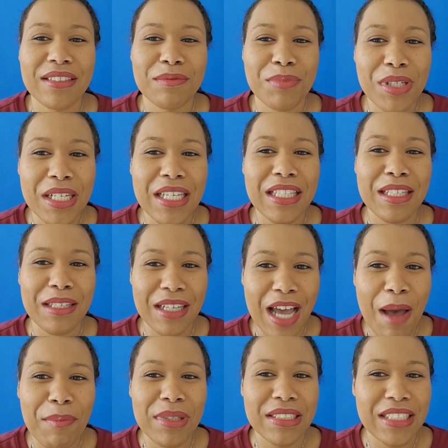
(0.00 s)
Put it in the
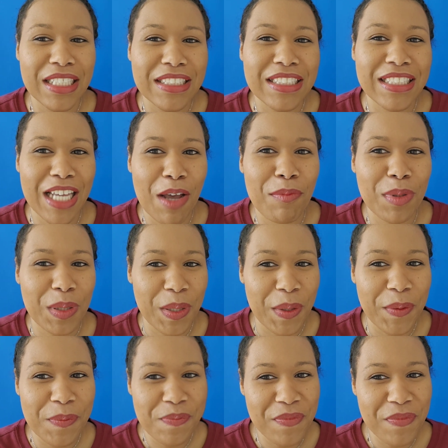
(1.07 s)
comment section down below.